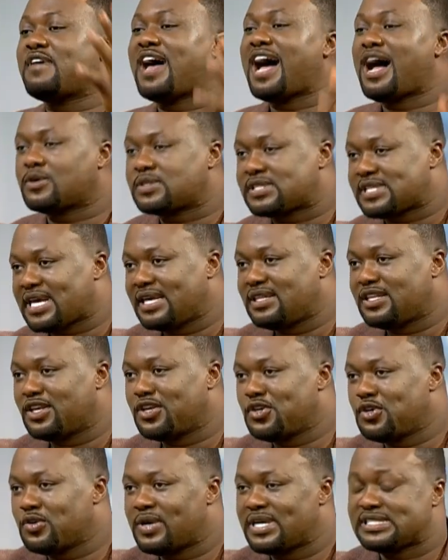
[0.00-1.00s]
outside the
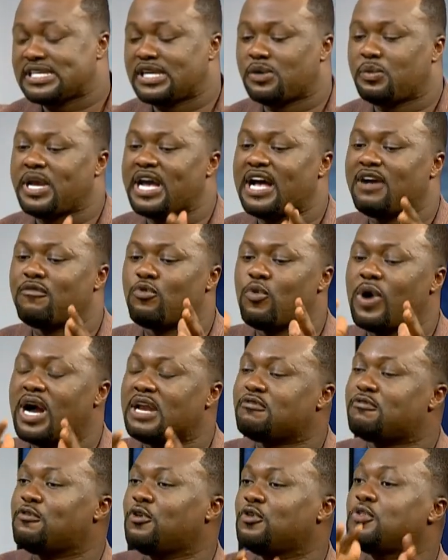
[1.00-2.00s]
U.S., and we have one
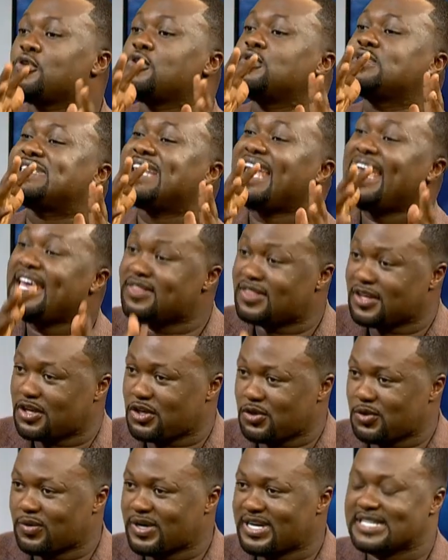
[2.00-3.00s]
for those in the
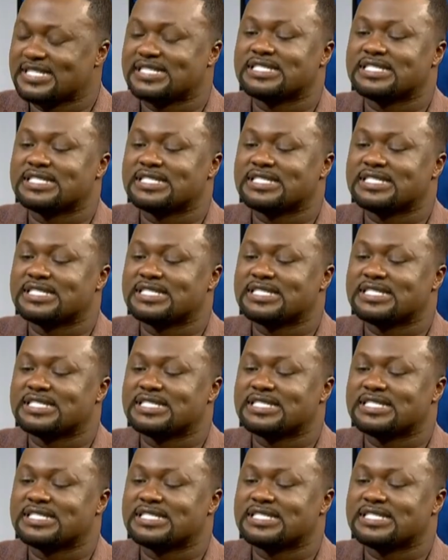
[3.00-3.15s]
U.S.